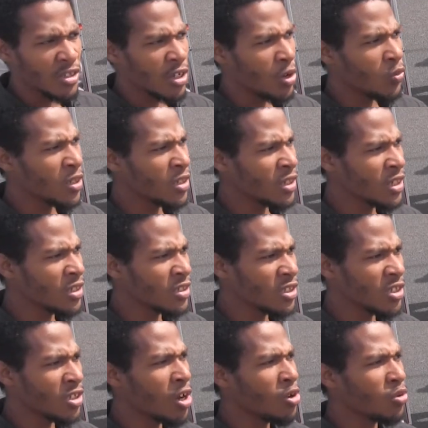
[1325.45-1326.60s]
So we need
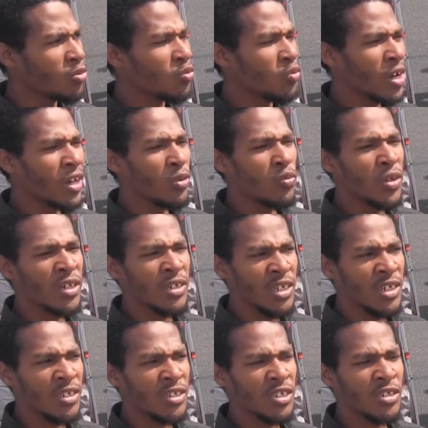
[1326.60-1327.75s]
to know what we
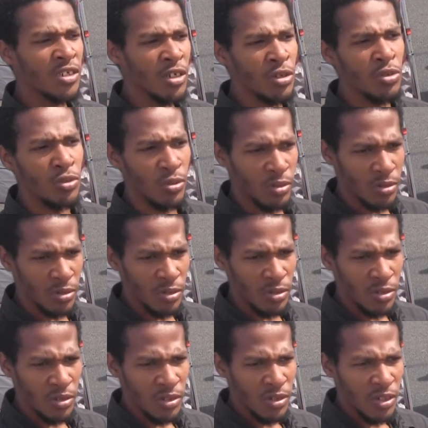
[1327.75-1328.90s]
need to do.
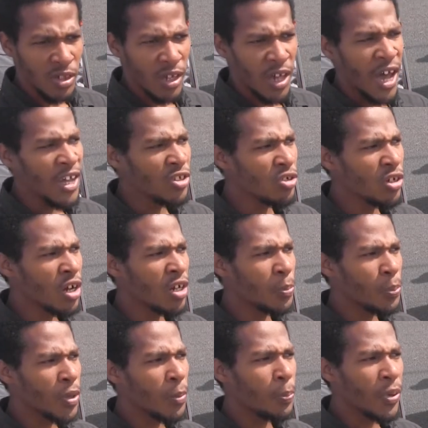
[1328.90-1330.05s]
How you gonna
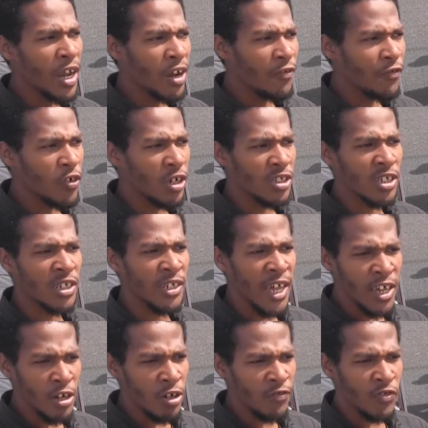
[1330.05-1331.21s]
prepare for a
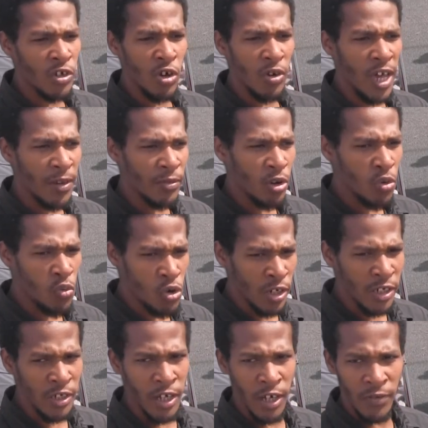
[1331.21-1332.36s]
tornado if you don't have no
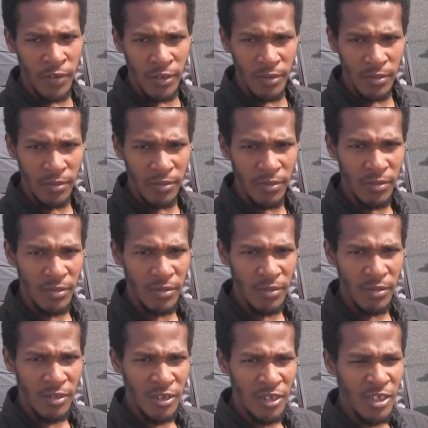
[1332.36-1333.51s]
warning of it?
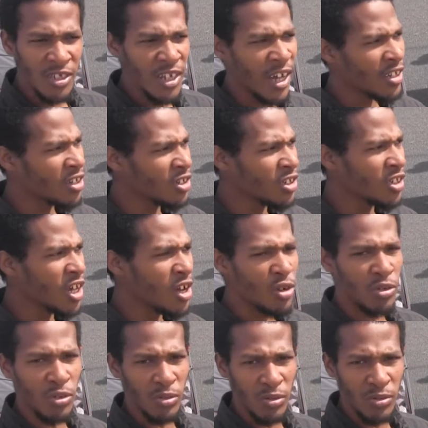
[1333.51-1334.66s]
Right. You're not gonna
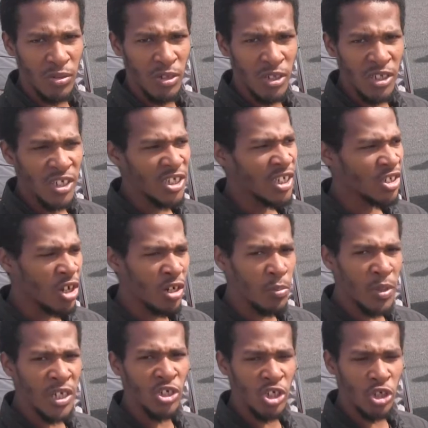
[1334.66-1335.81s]
know. You're right. just gonna
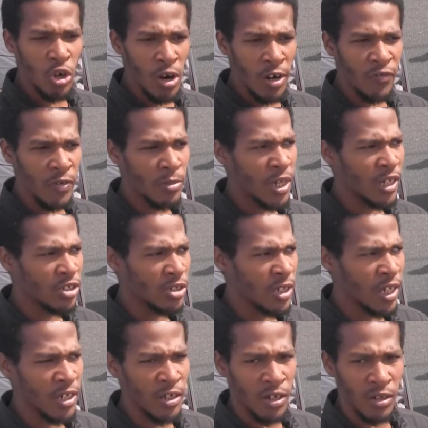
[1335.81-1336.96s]
be destroyed from that
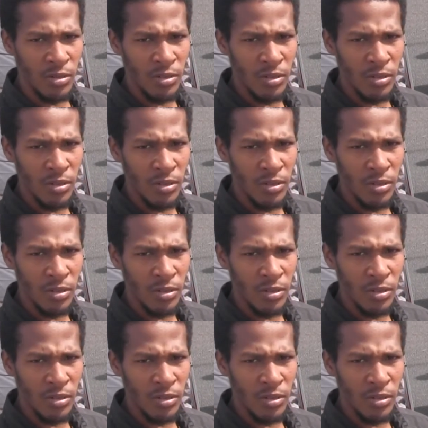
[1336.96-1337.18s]
tornado.